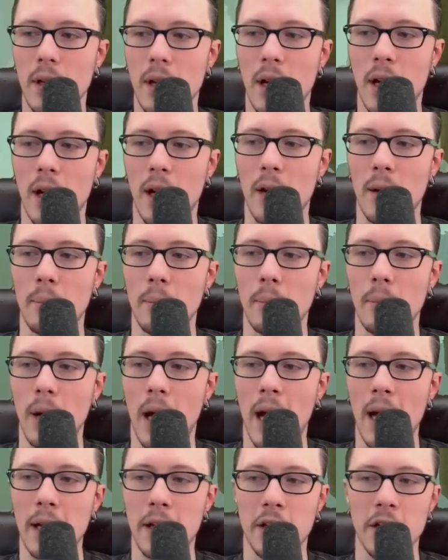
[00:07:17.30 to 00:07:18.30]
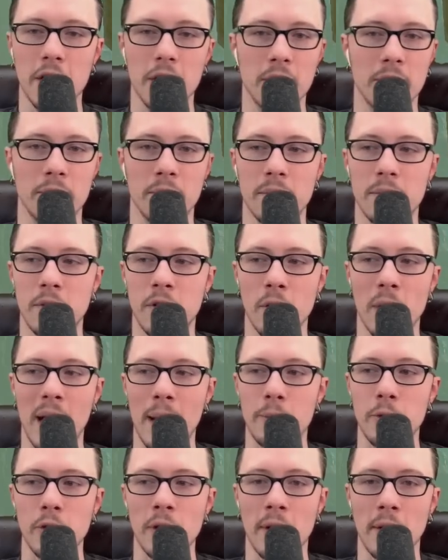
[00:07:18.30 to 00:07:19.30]
I could do
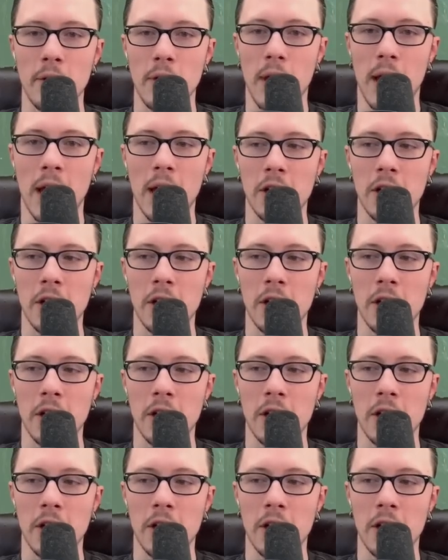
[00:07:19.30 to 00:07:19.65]
absolutely everything.